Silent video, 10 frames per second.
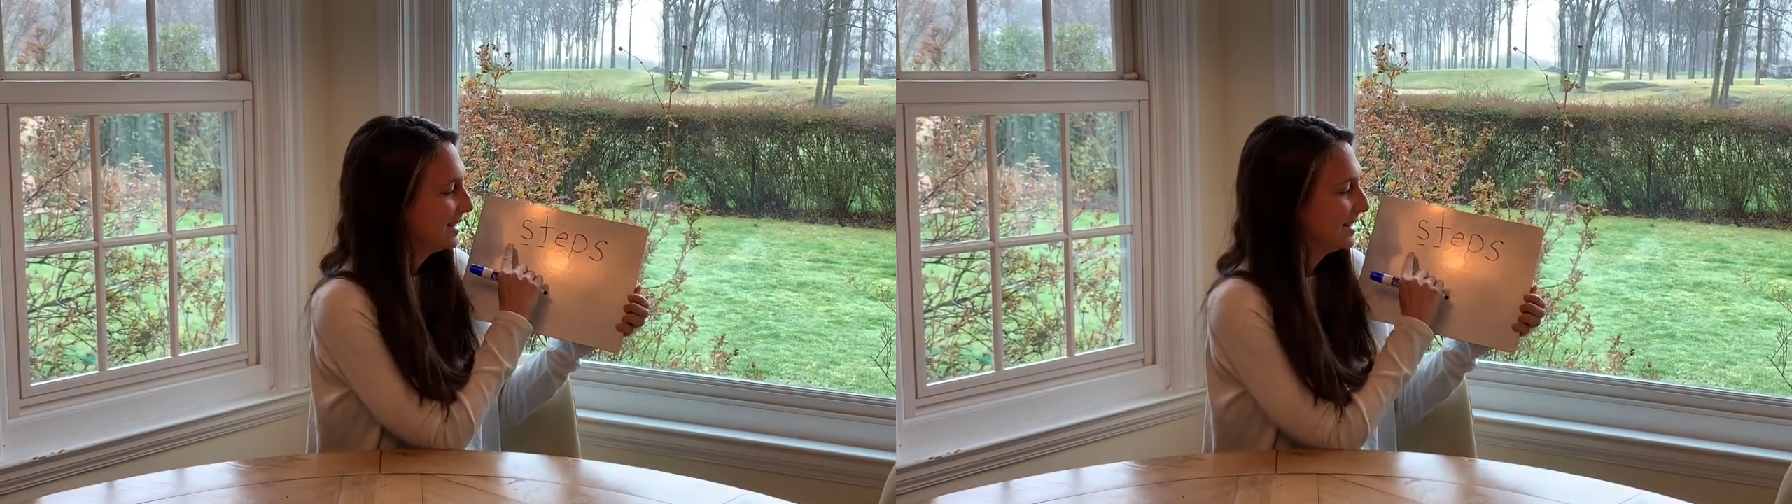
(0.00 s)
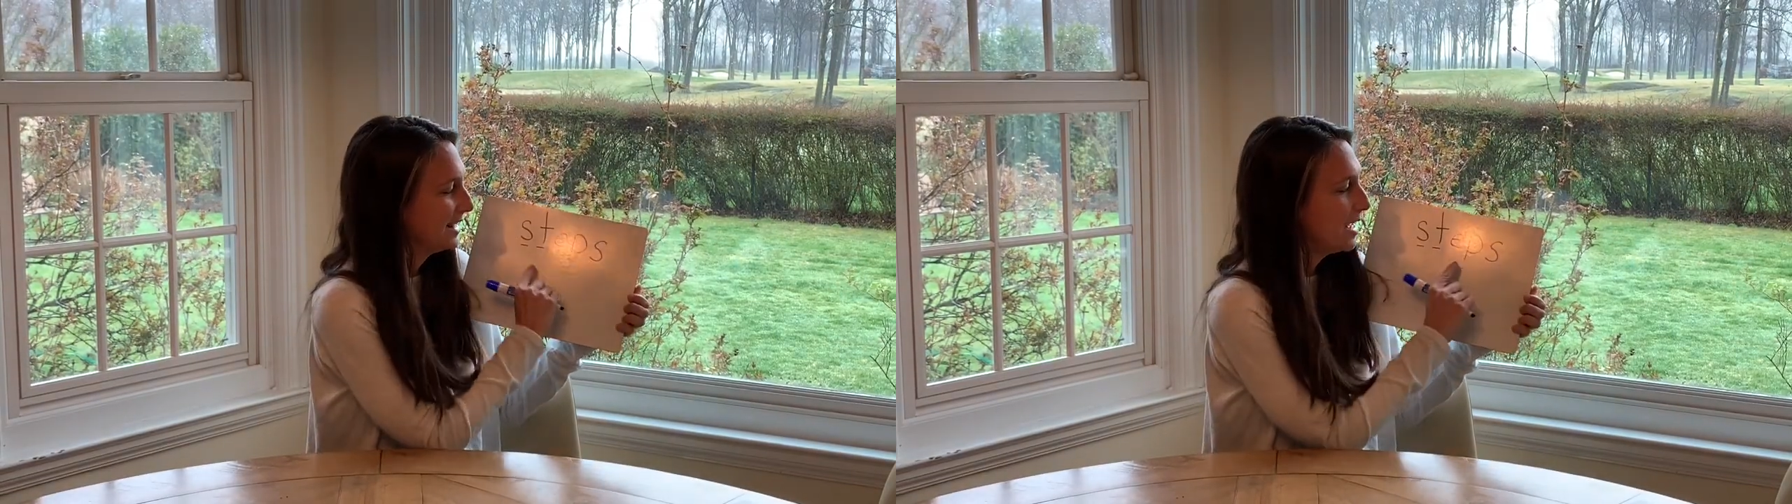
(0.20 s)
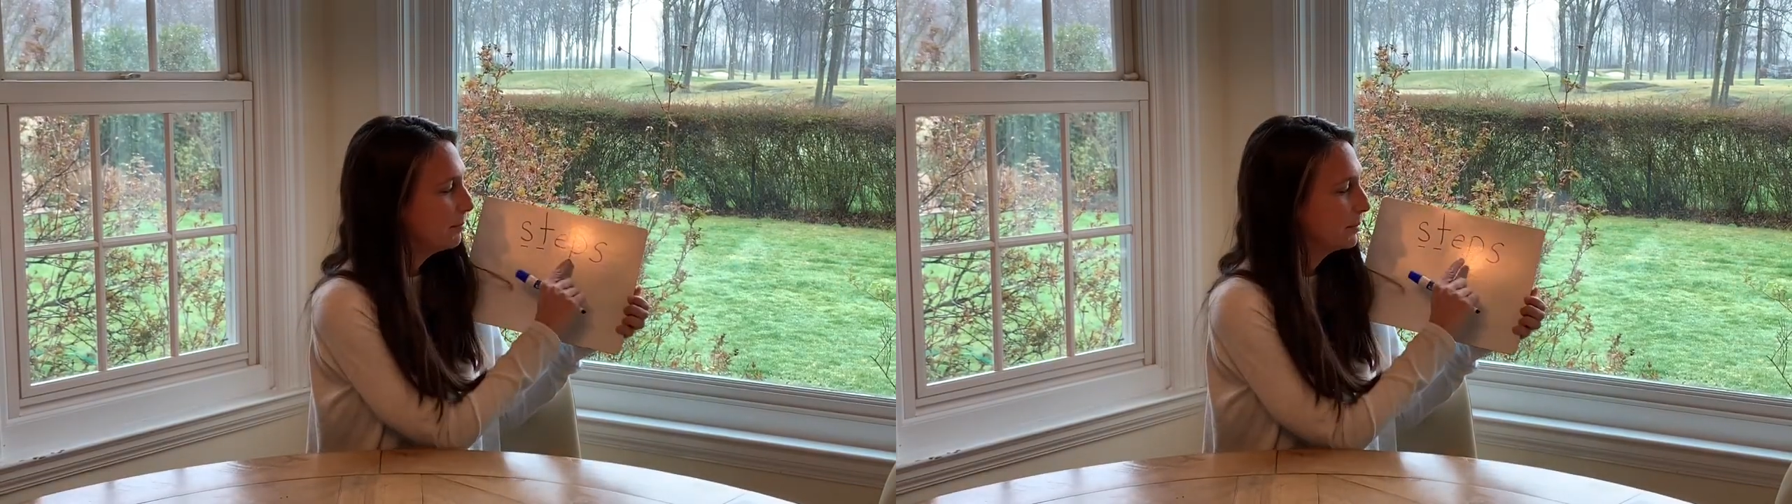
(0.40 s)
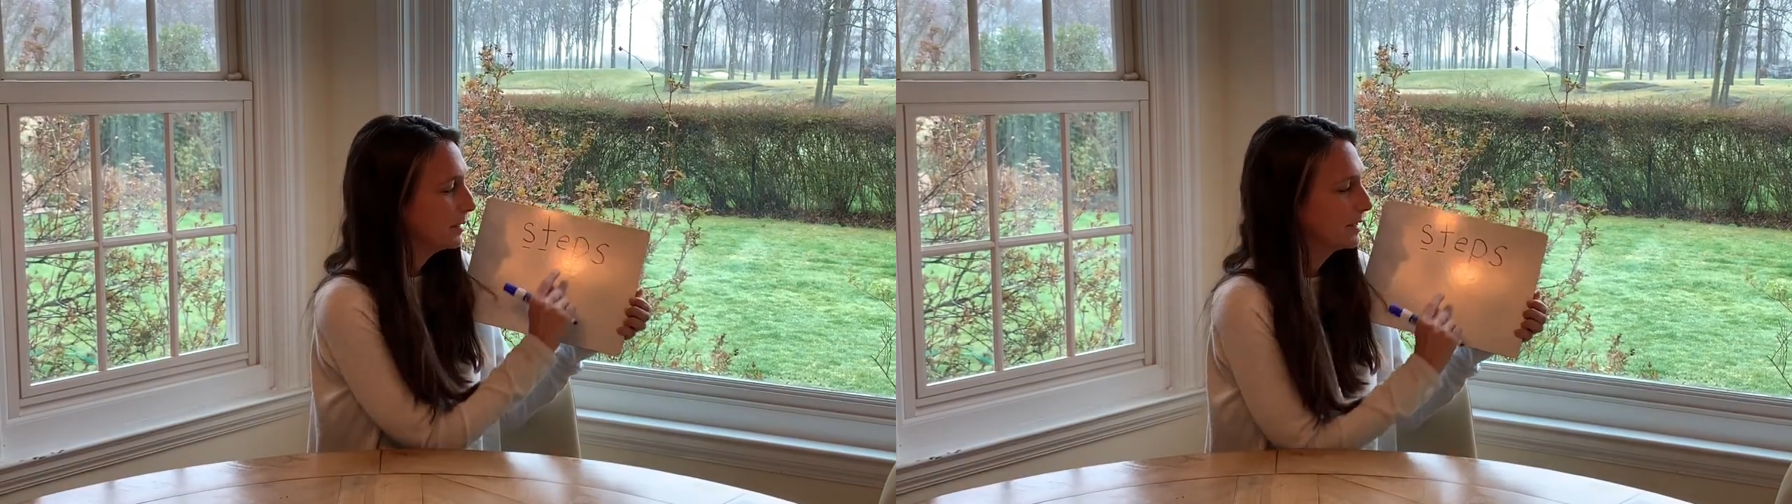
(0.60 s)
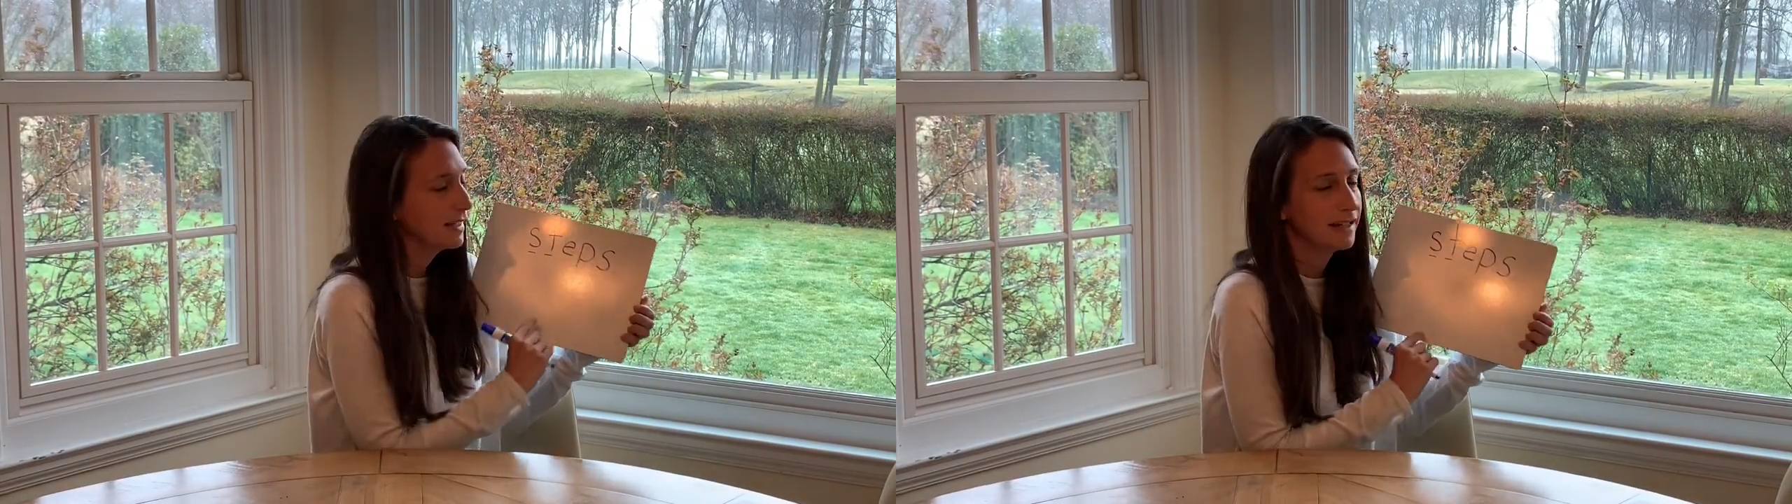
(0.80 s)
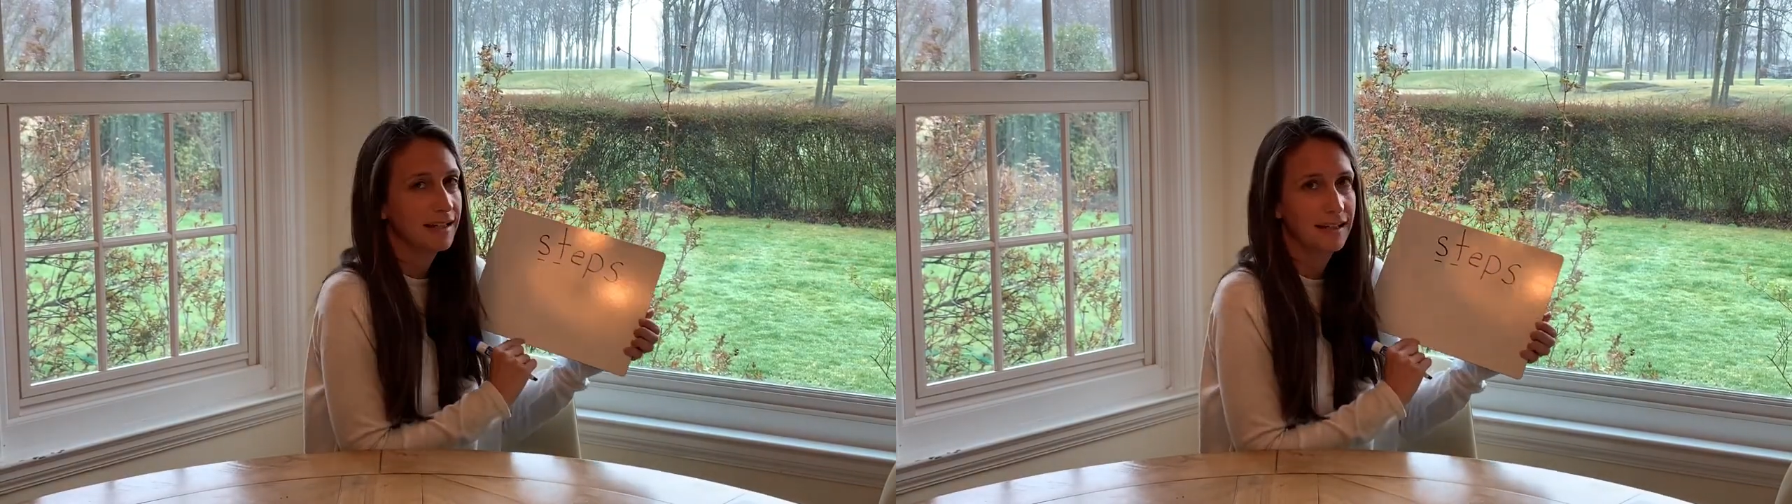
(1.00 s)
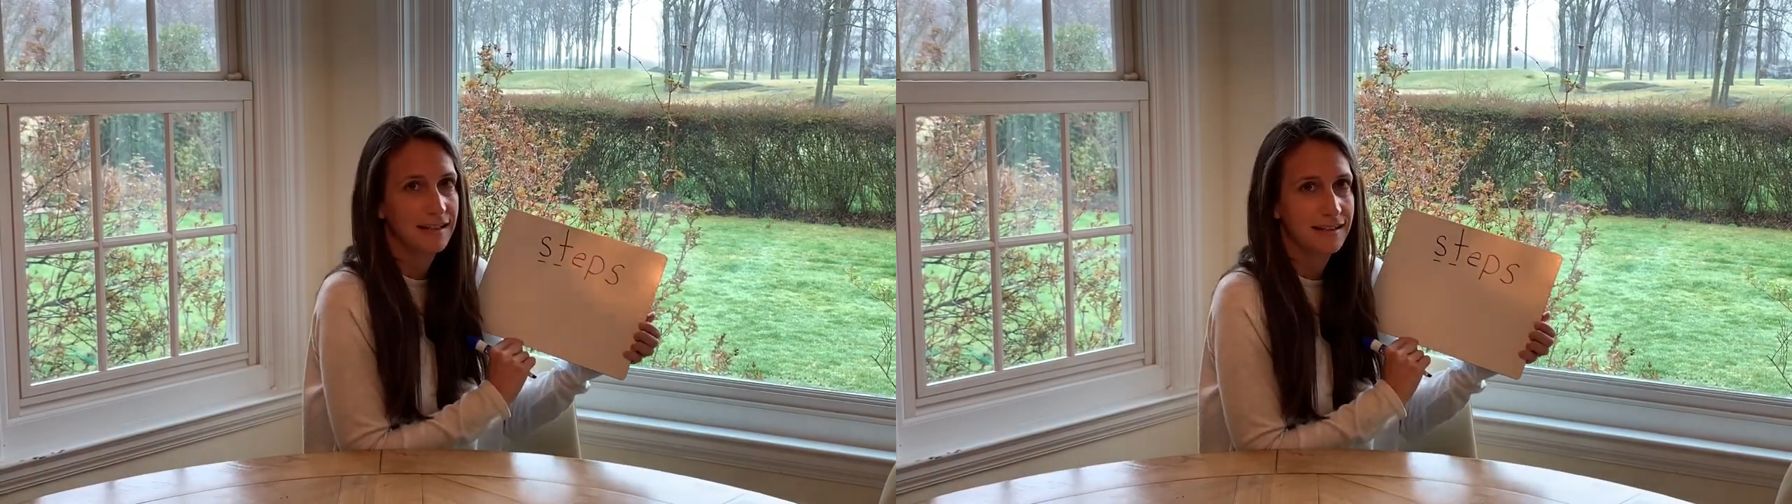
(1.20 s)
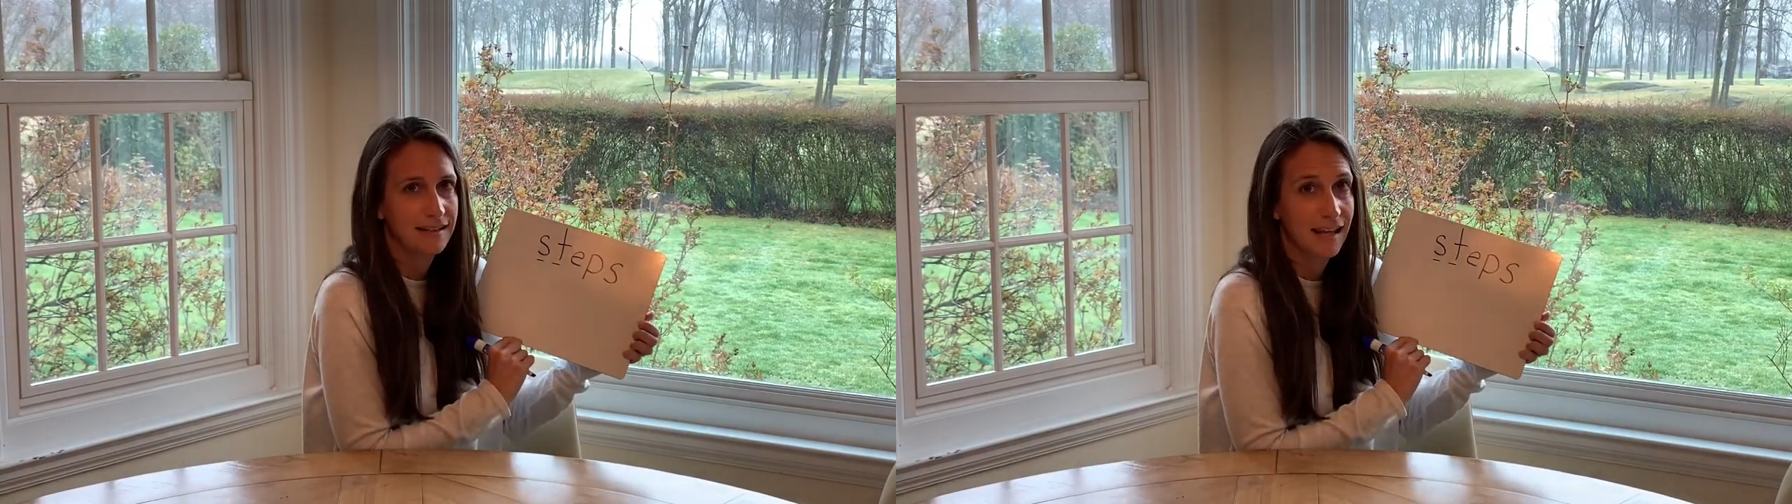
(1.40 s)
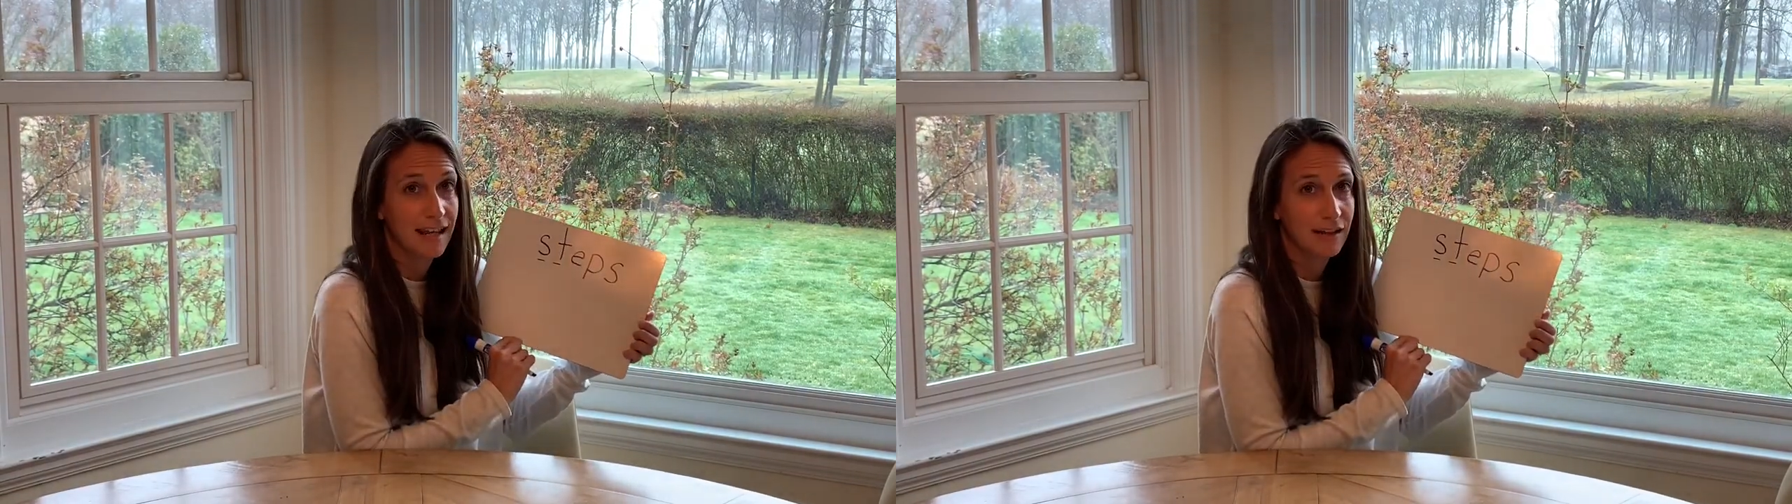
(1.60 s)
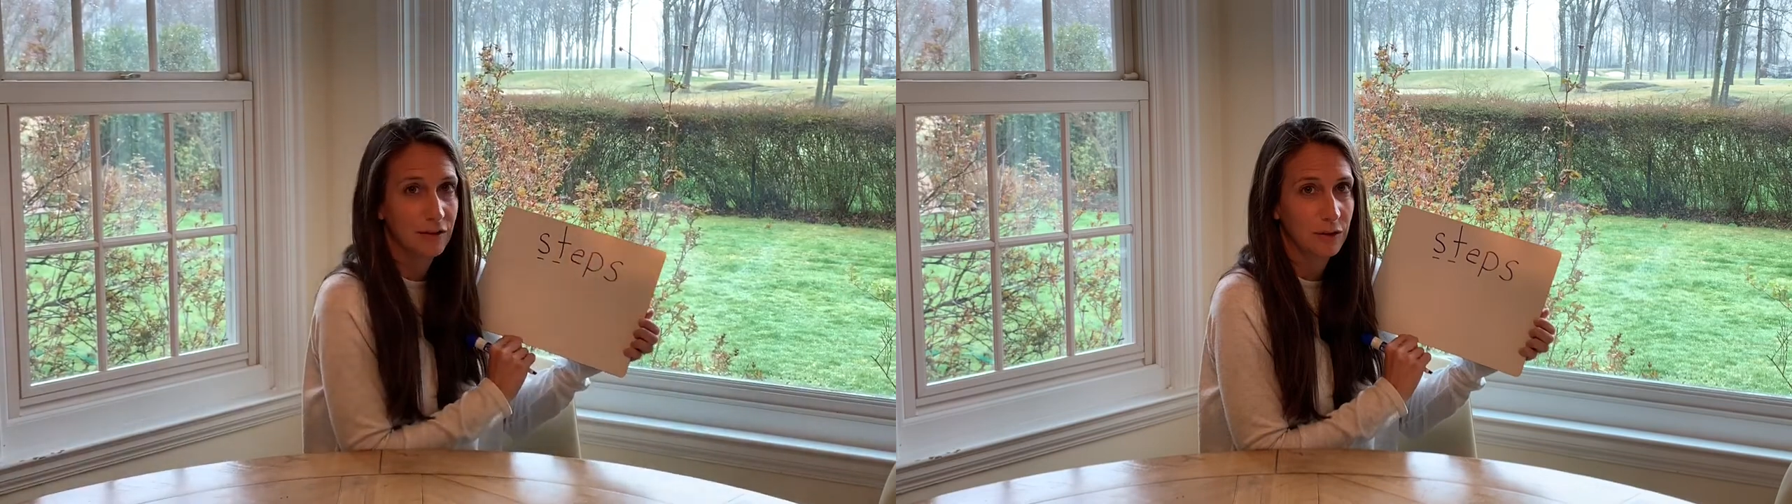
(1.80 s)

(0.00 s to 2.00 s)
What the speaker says: step is a